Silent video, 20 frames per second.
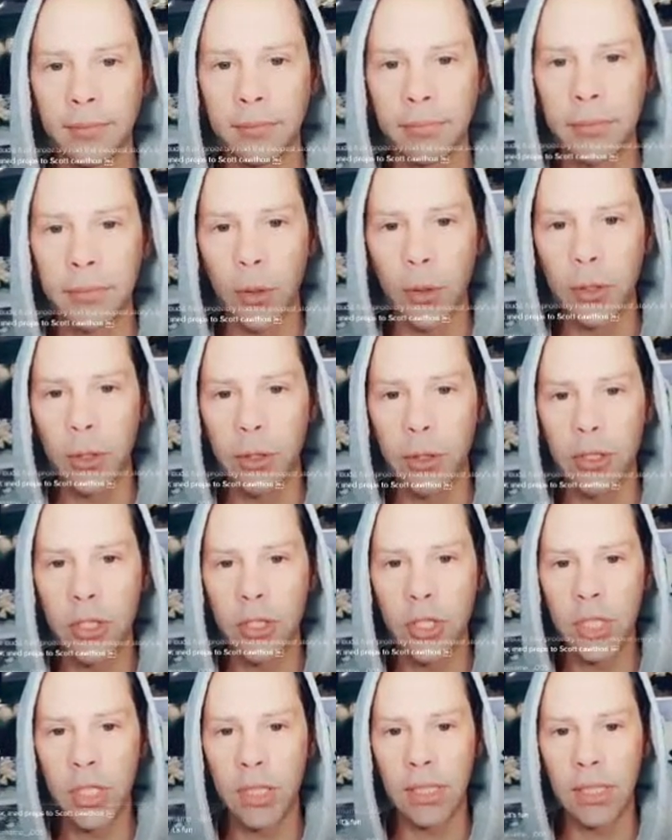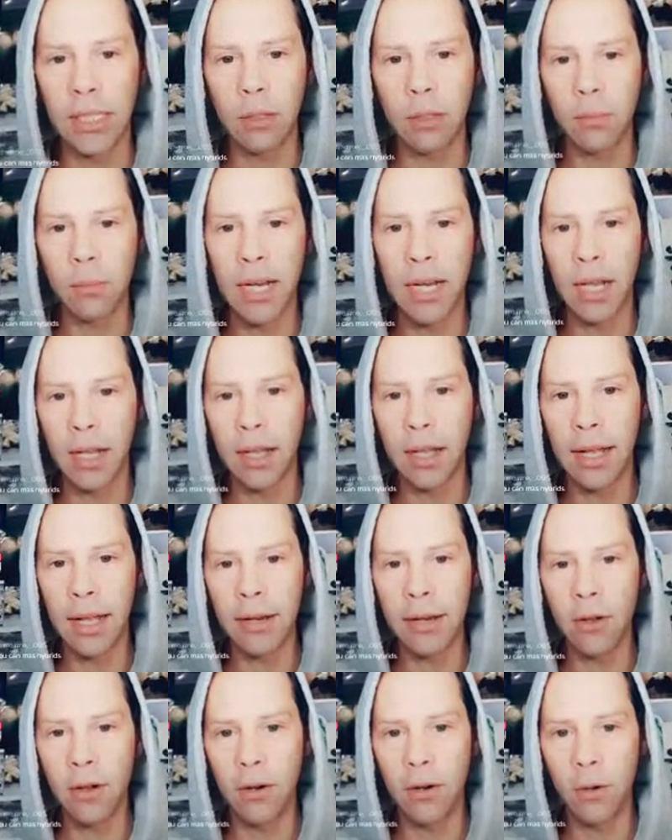But also it's chill. I don't want to play like
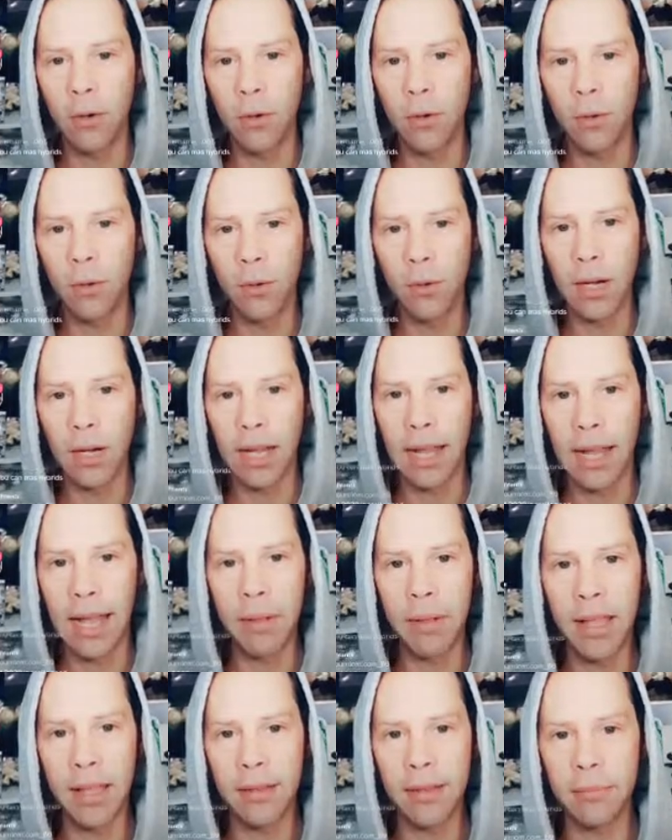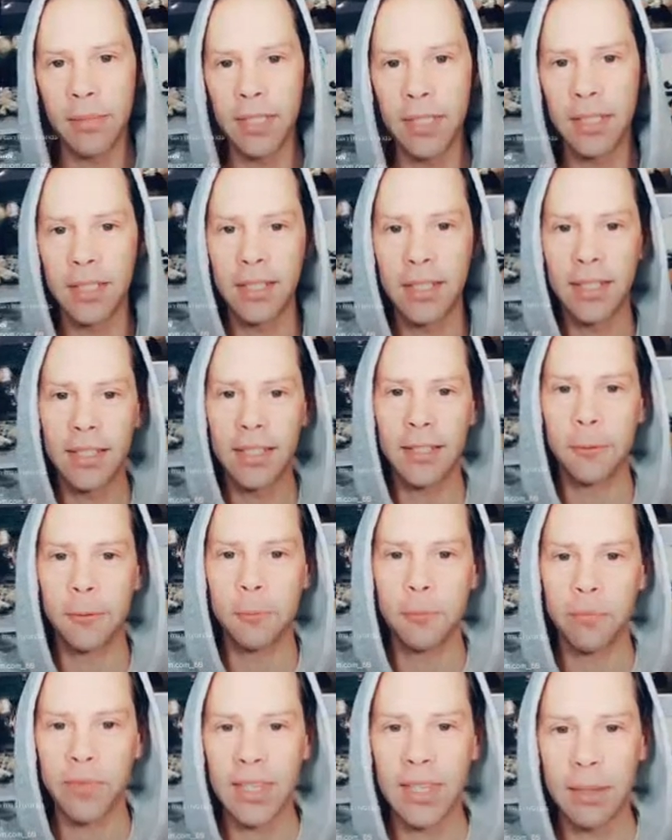hardcore, like hyper games.
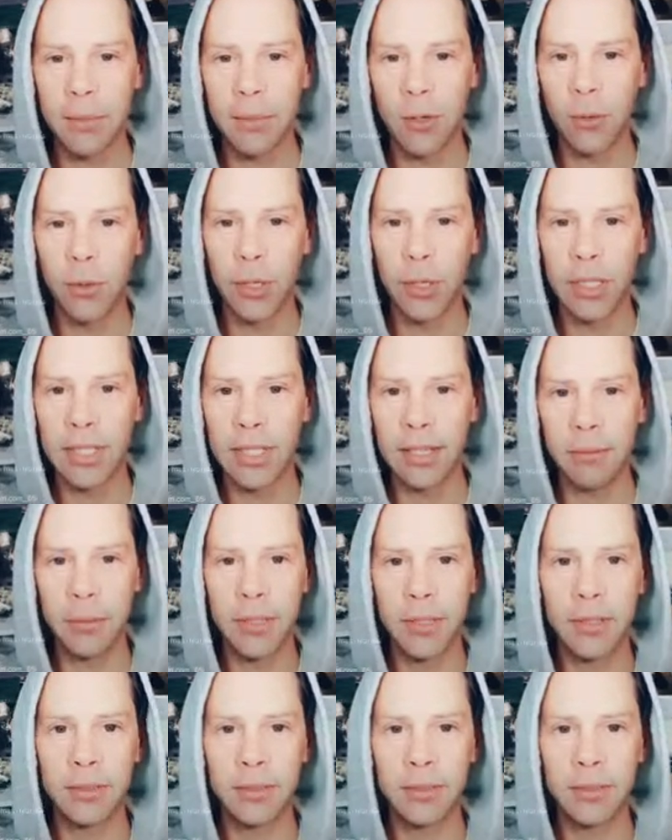Get me all worked up.